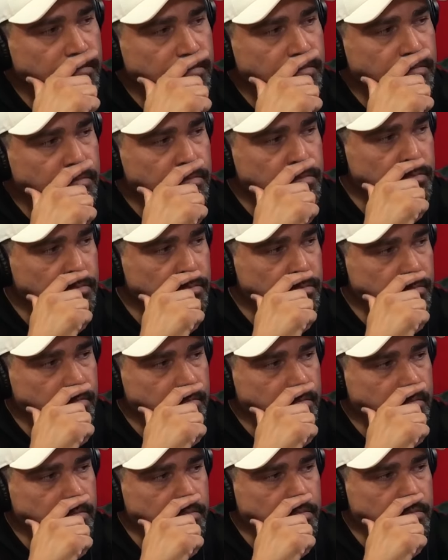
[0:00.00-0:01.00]
They're like,
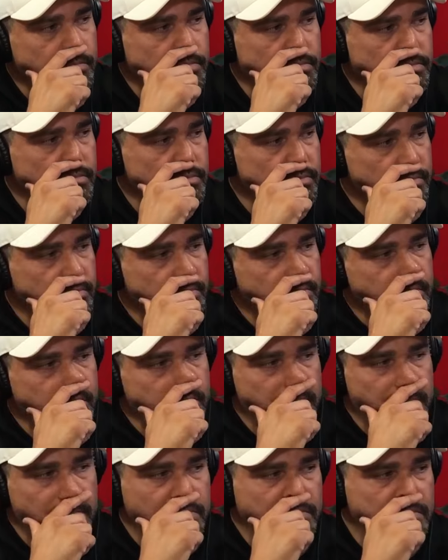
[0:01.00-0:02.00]
do it how
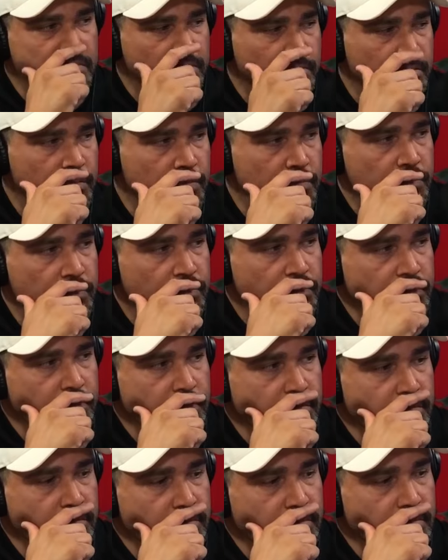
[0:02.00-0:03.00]
I showed you
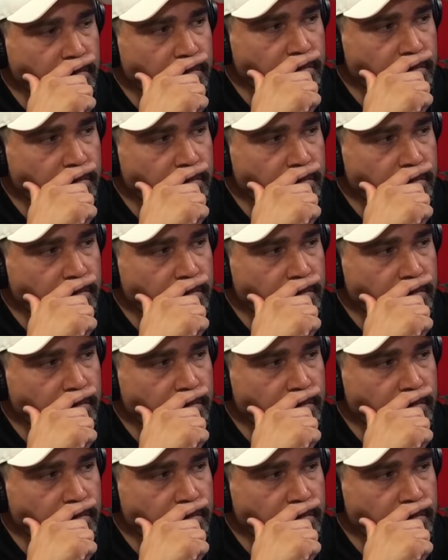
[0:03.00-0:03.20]
and do